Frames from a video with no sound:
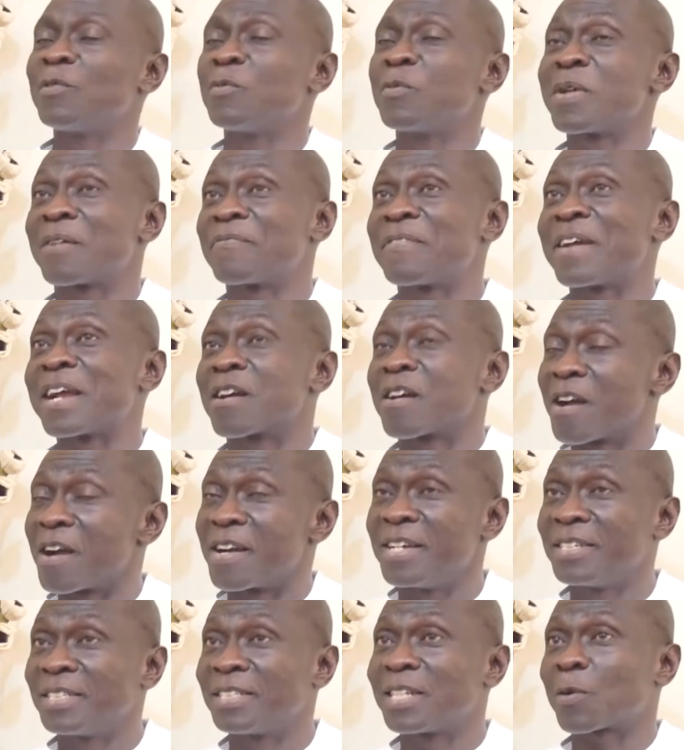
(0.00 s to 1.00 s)
And we have
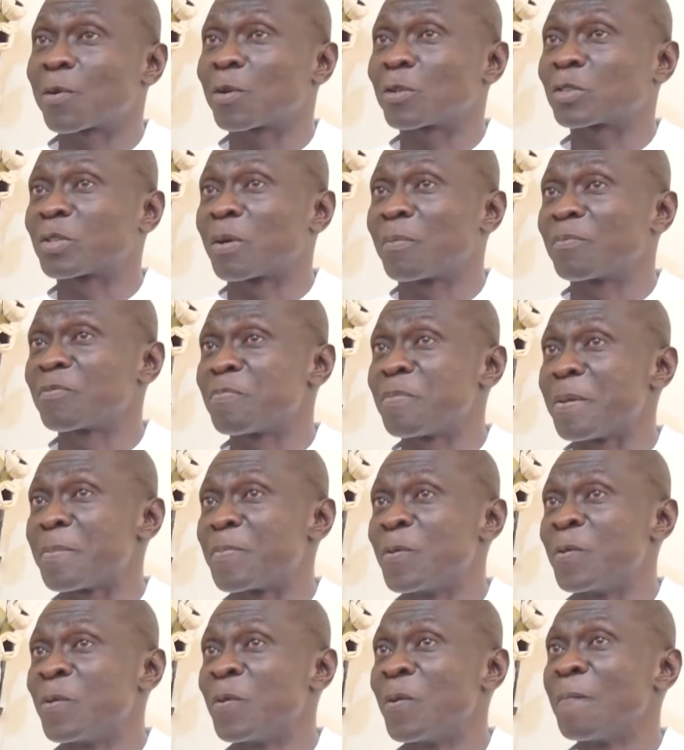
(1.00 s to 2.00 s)
encouraged the customs
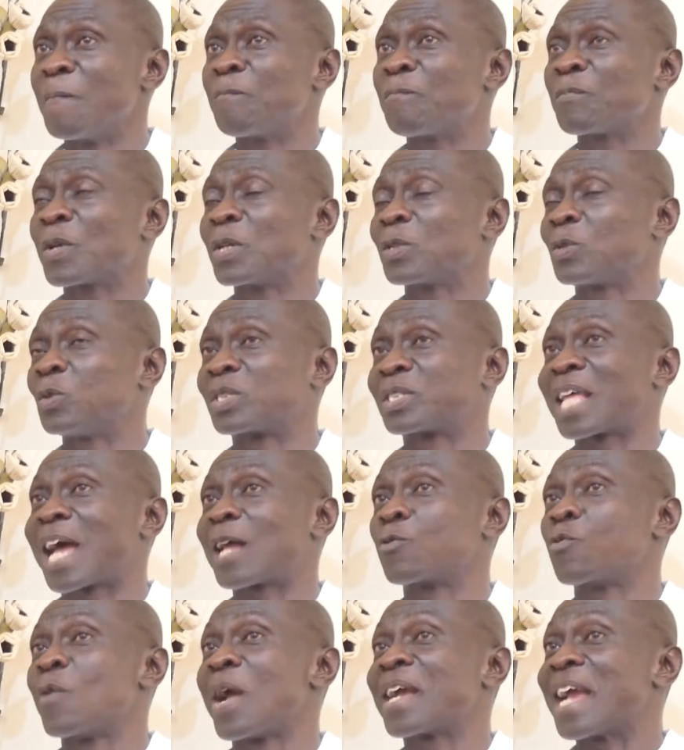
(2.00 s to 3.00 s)
people to
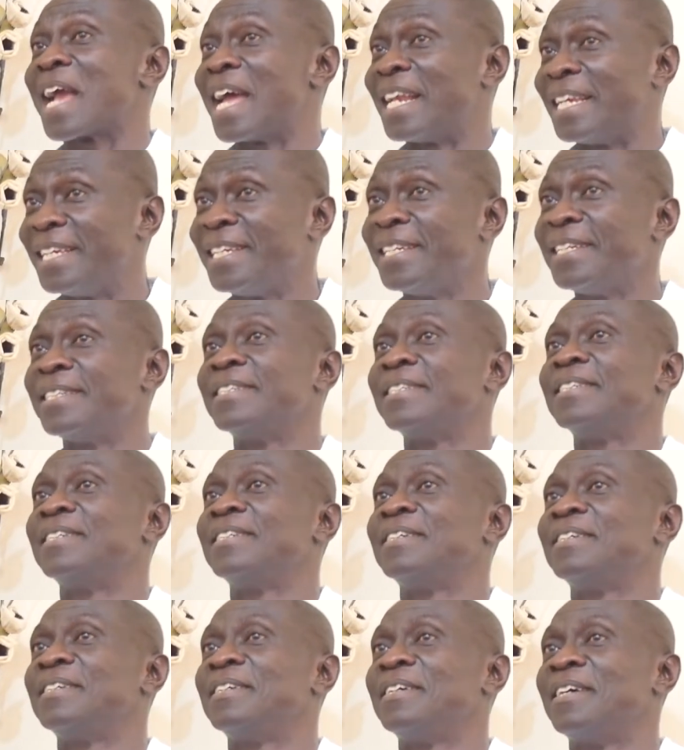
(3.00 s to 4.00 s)
start work early
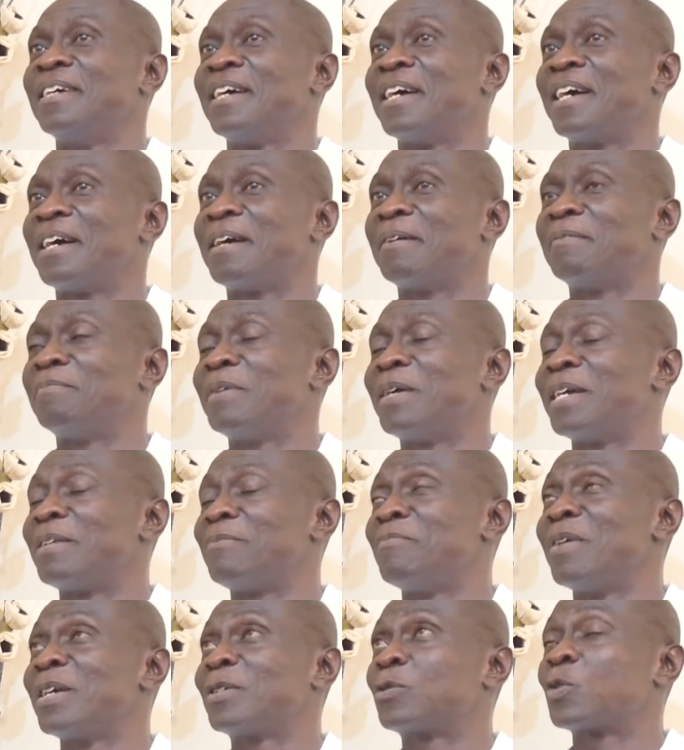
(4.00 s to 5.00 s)

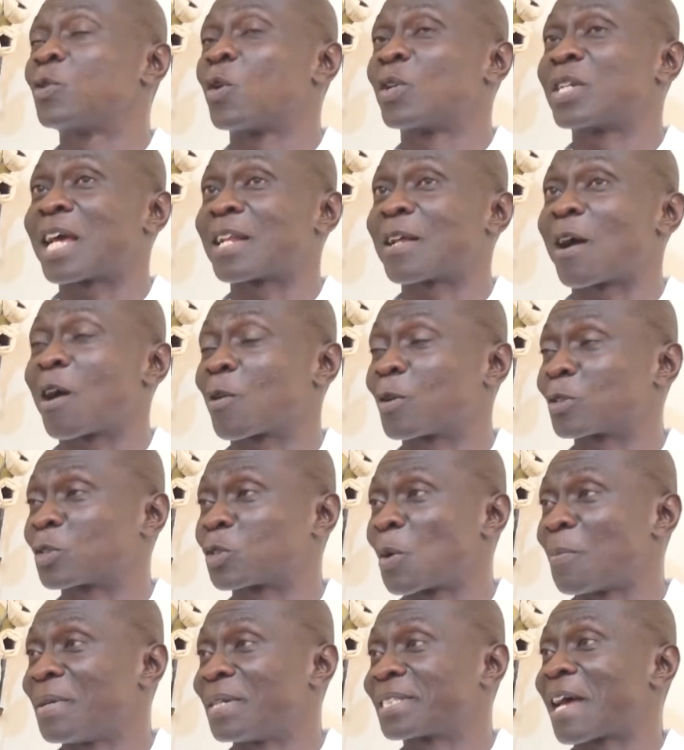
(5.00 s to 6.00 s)
and make sure that our
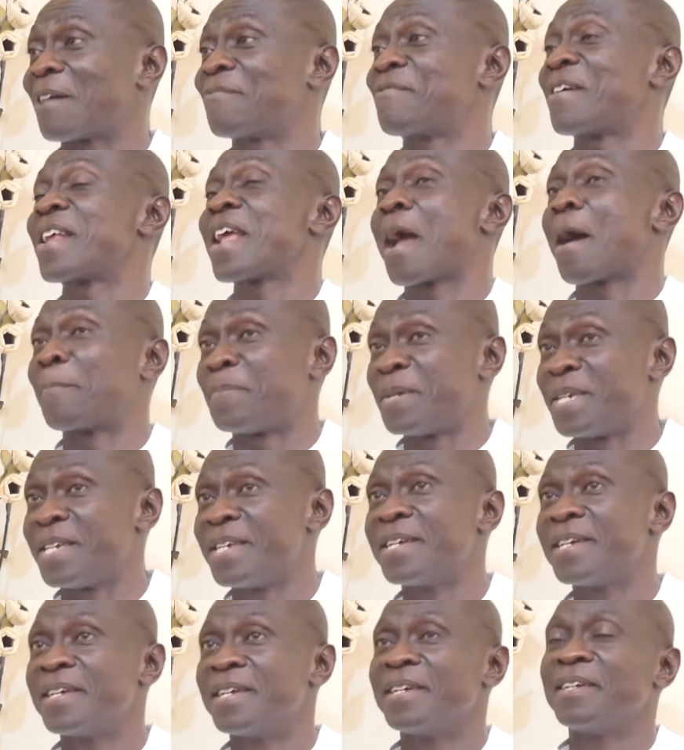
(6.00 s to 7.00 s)
customers are very happy.
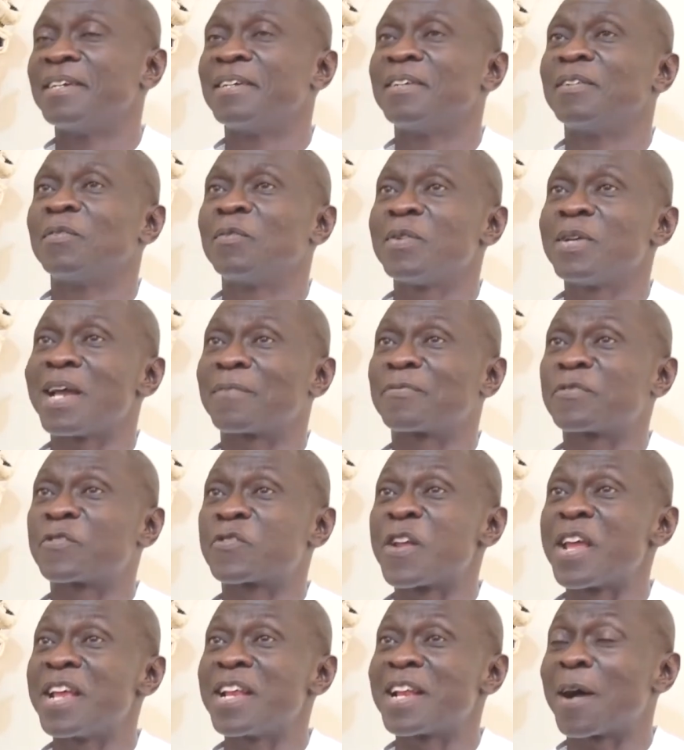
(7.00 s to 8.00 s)
We have
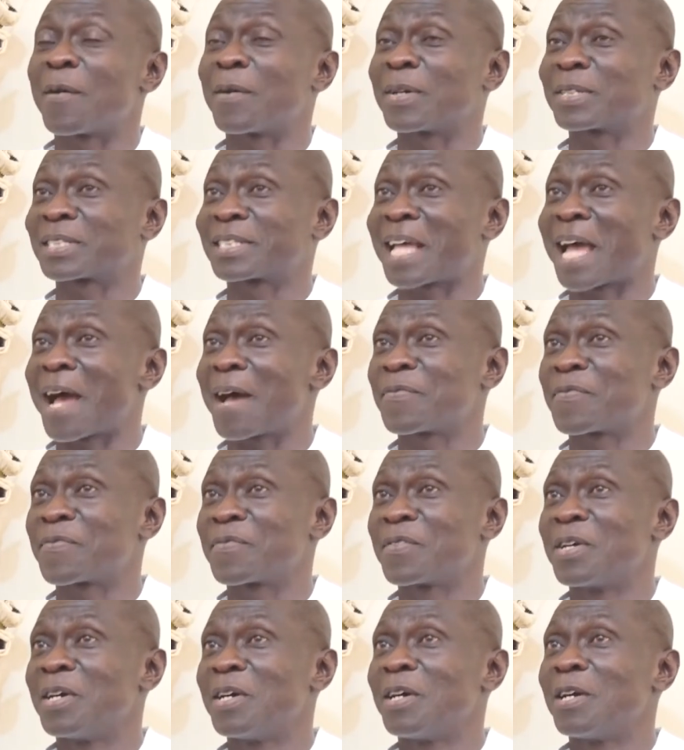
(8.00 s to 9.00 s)
trained our staff
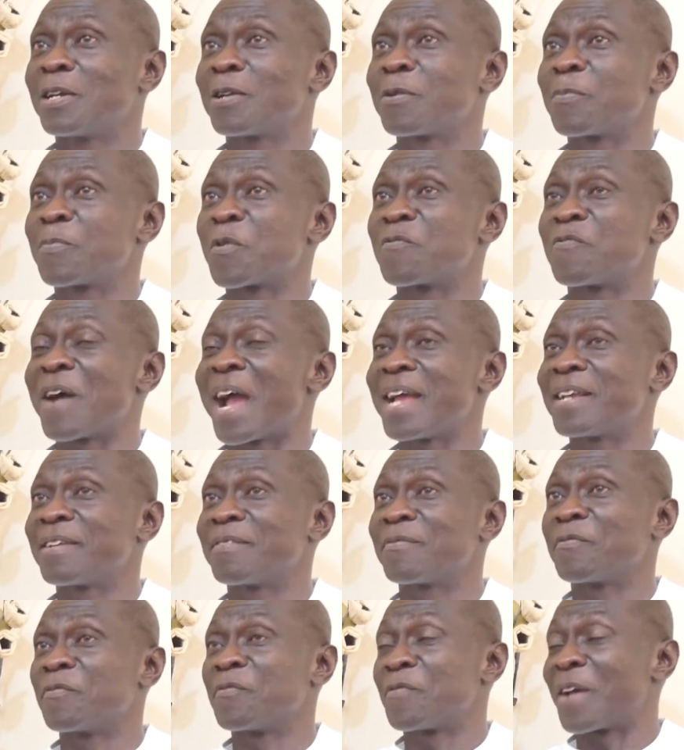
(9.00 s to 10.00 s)
to
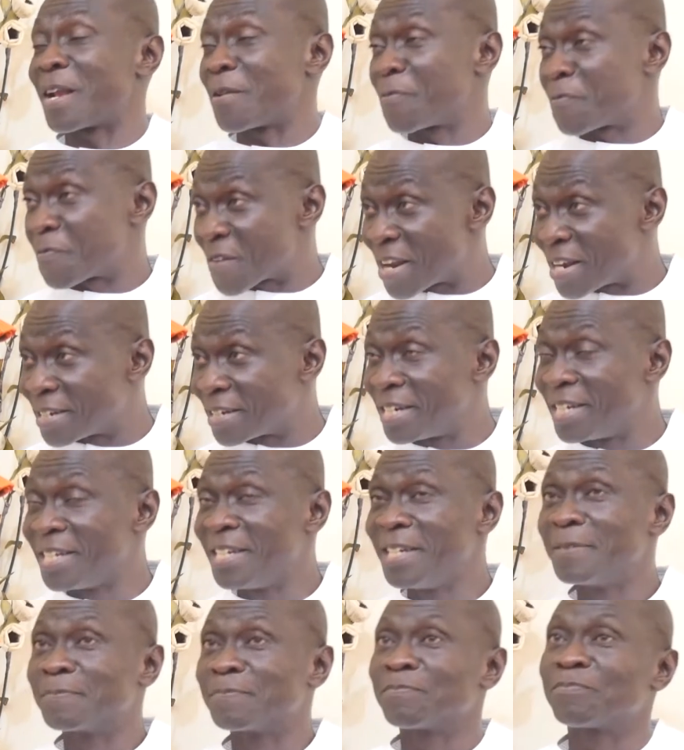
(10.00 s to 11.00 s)
provide very friendly